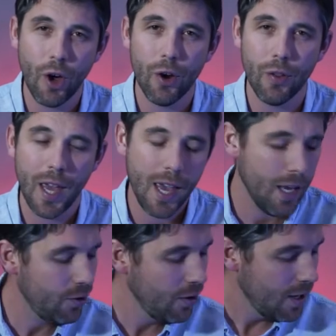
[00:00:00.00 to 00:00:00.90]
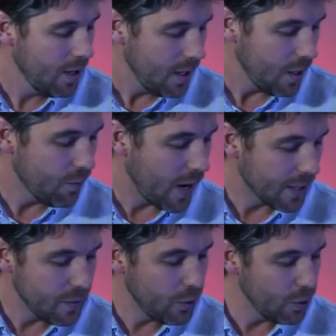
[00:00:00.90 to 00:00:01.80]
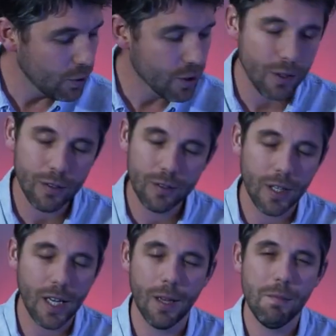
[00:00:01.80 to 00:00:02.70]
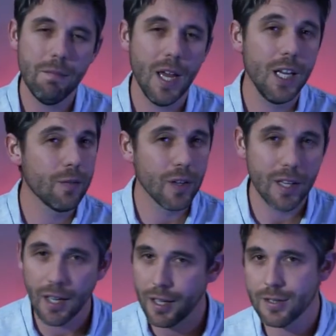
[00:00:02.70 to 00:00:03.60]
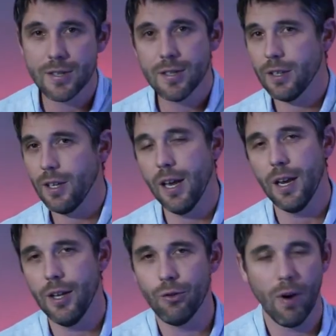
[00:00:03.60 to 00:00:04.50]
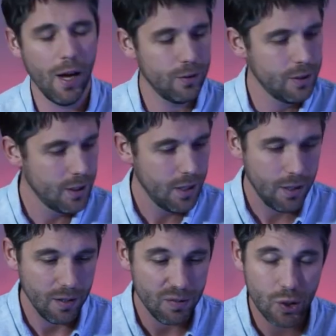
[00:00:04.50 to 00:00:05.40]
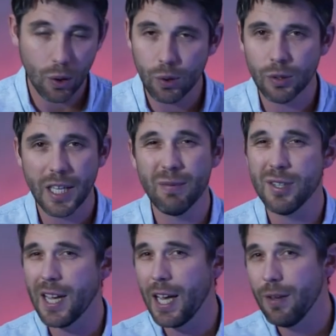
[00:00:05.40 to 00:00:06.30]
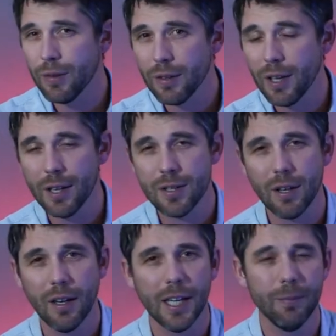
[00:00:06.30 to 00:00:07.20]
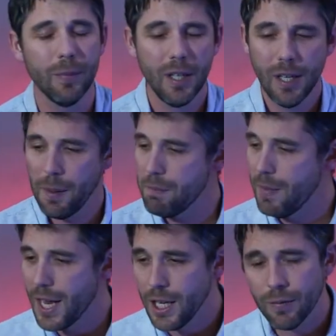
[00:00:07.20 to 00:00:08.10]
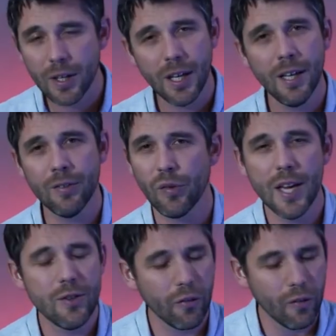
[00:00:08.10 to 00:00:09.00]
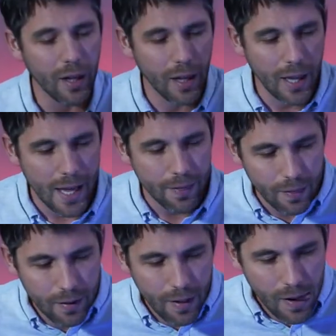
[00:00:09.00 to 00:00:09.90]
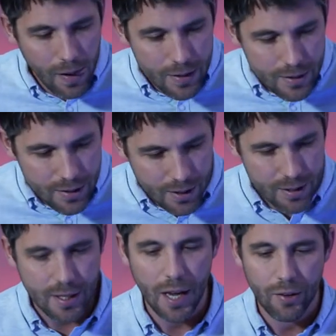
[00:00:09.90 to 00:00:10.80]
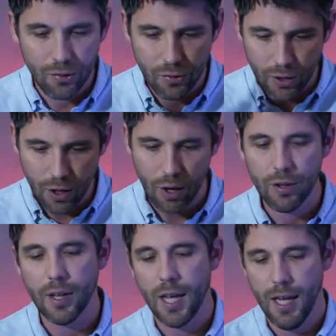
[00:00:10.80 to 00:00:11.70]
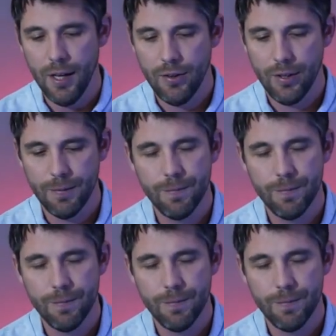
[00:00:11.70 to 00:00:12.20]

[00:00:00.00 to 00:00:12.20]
go to their head. In fact, if you look at many of the kings in Israel, Saul, even David at a time, many of the kings, they just let success go to their head.